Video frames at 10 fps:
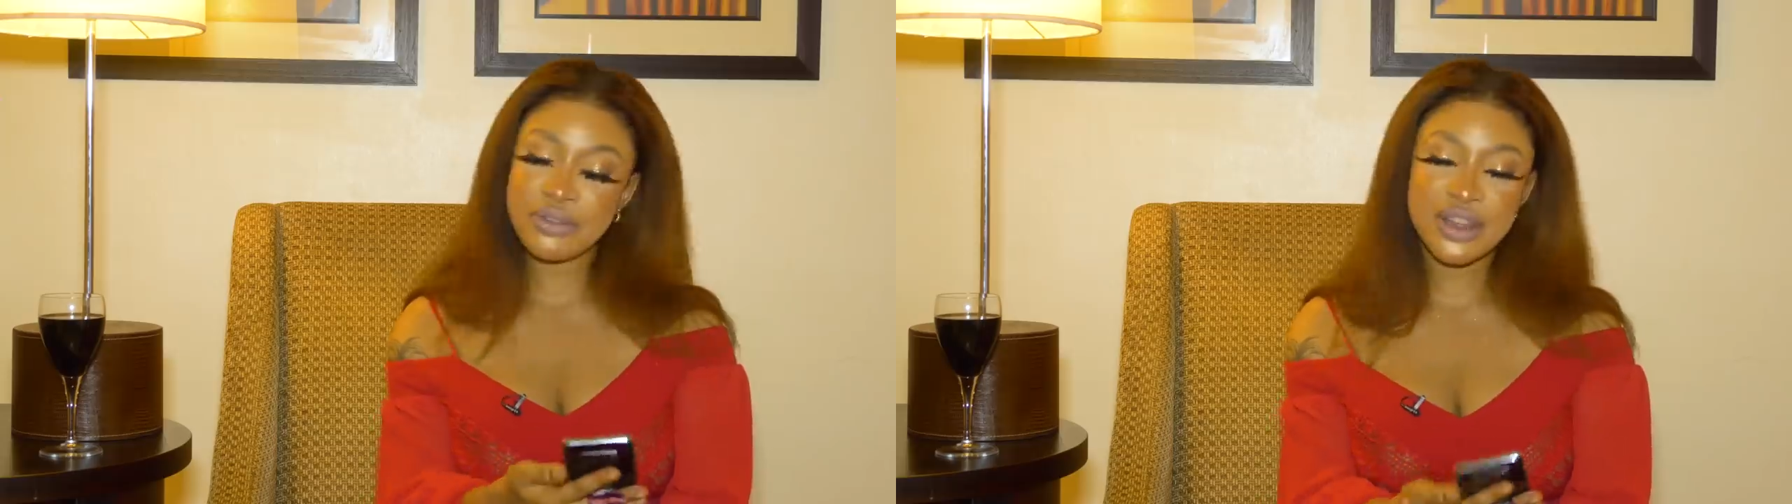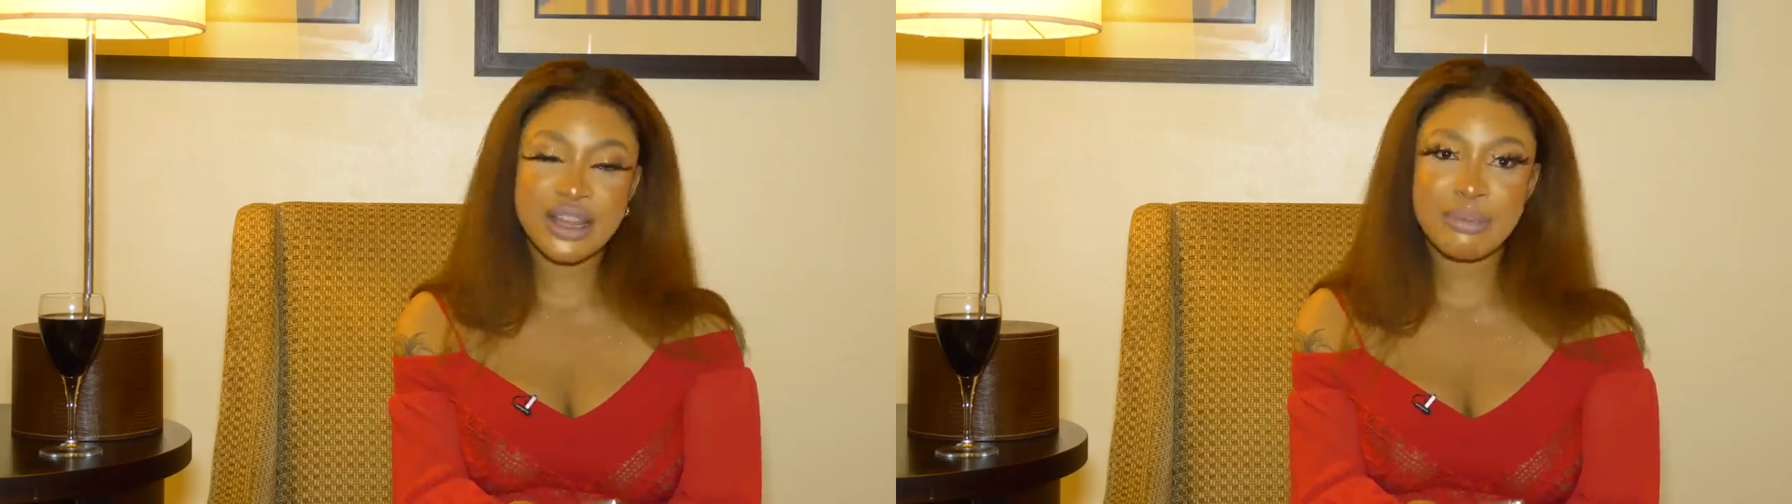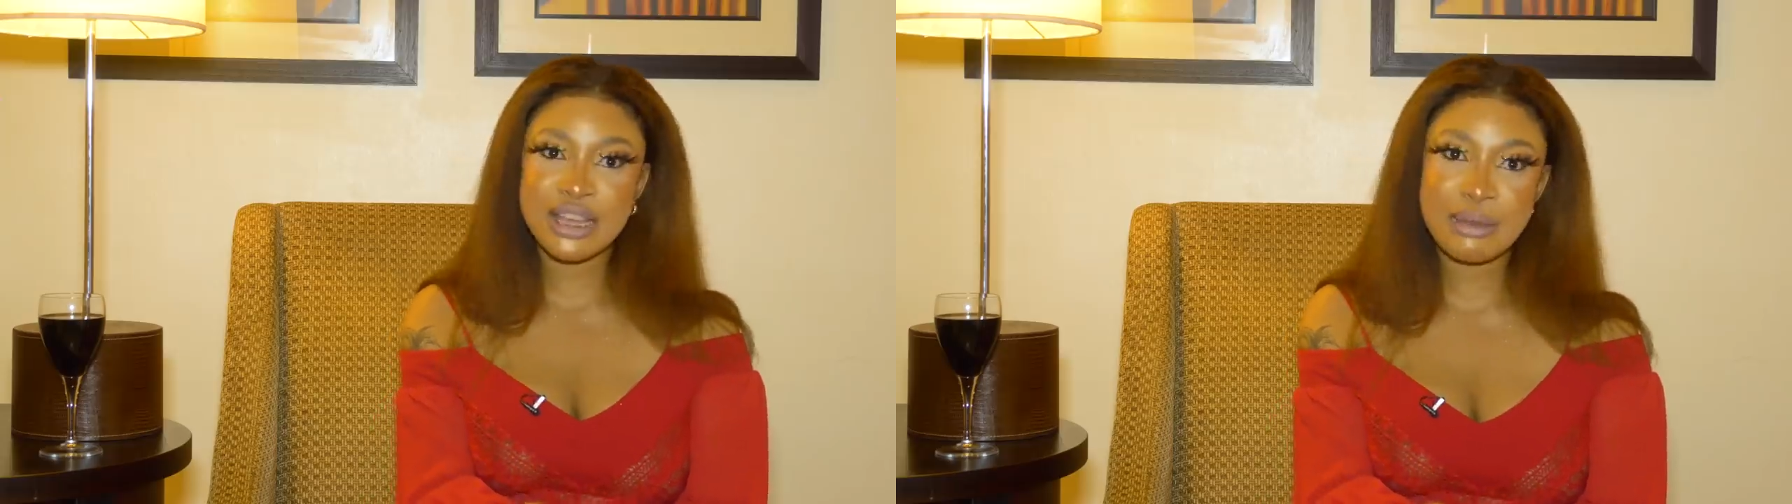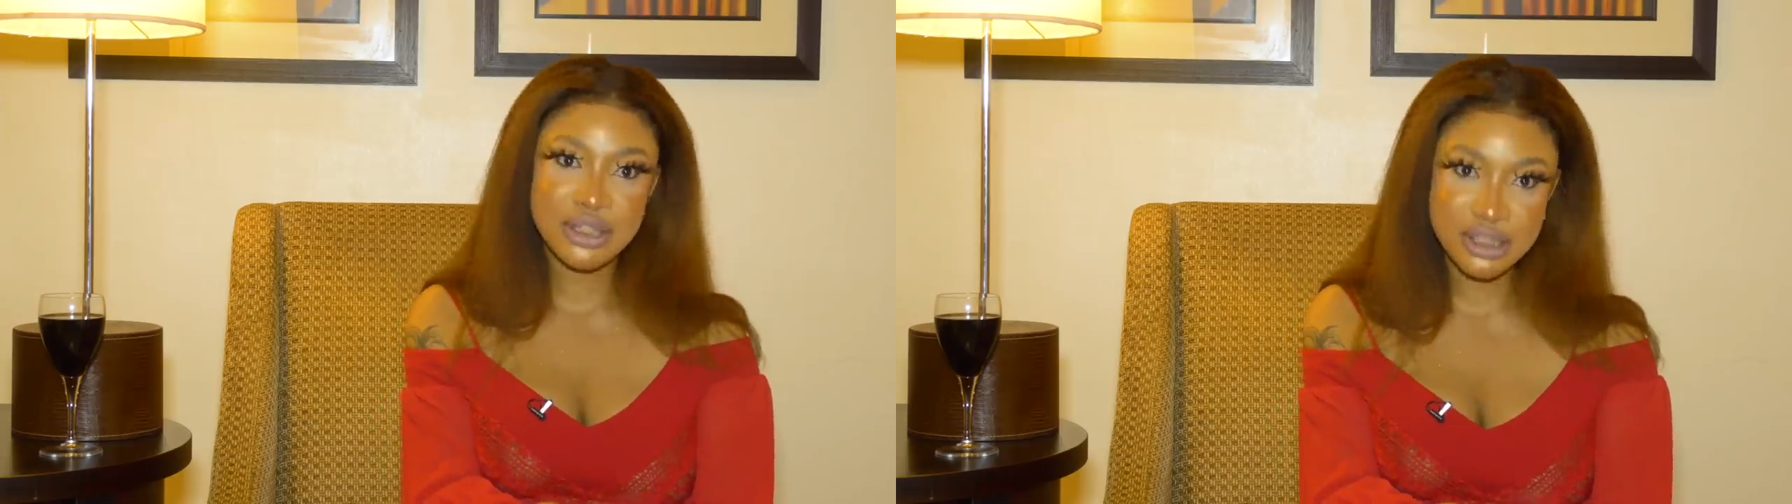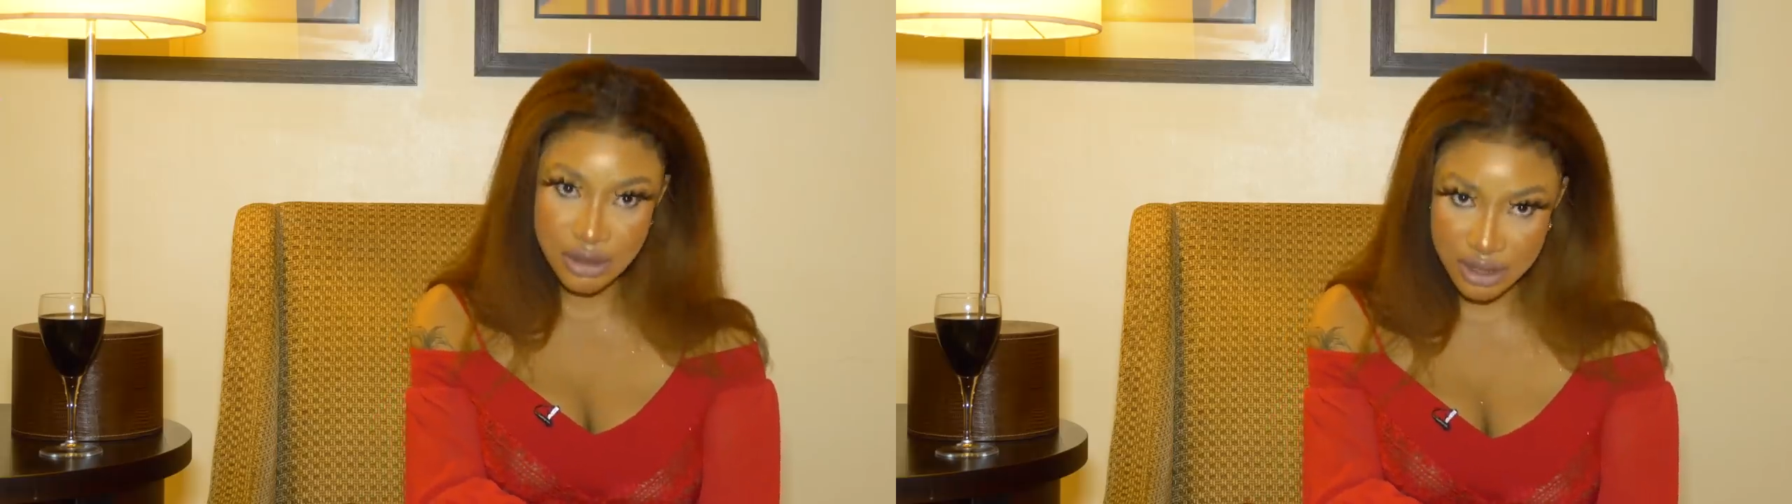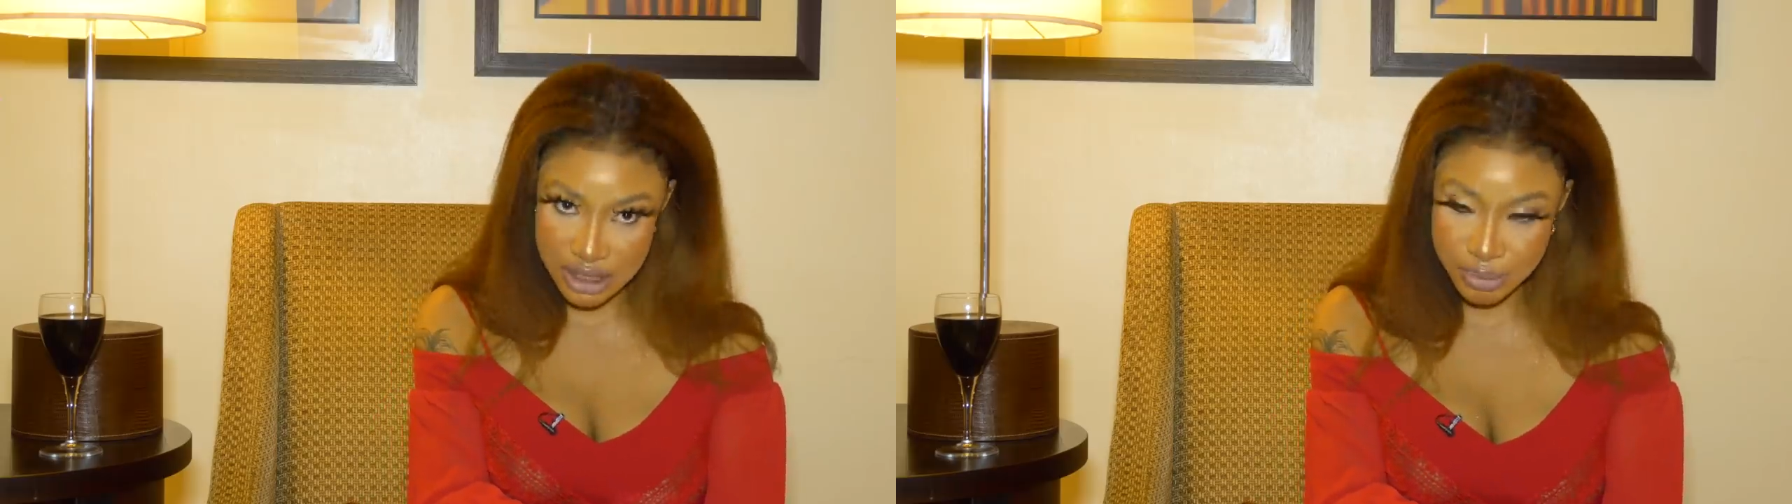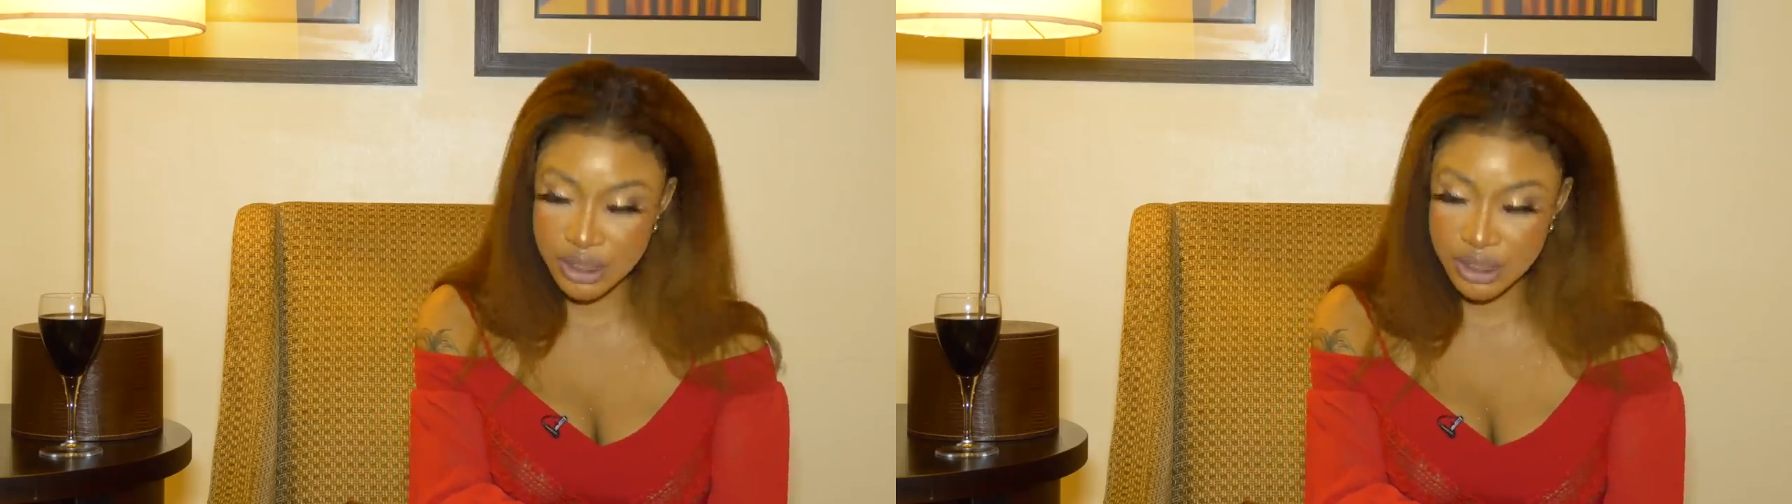out there that my name is not on it.